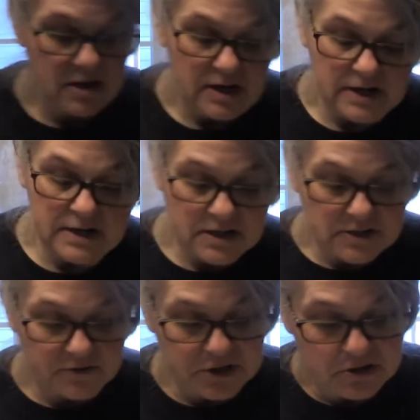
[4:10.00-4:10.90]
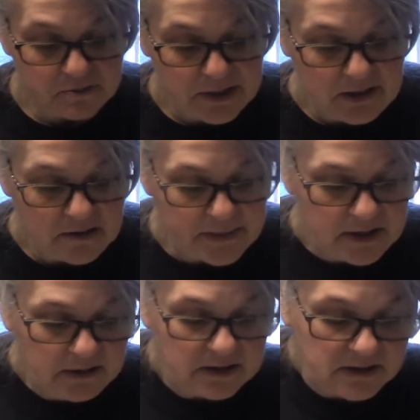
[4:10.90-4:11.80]
It calls for two medium
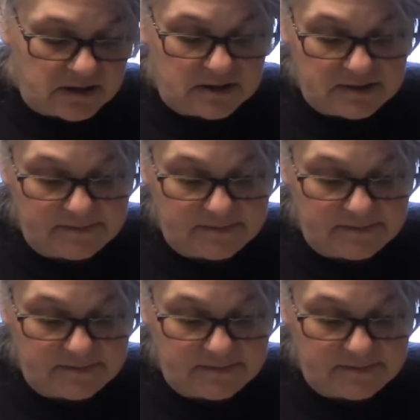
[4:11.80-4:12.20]
onions.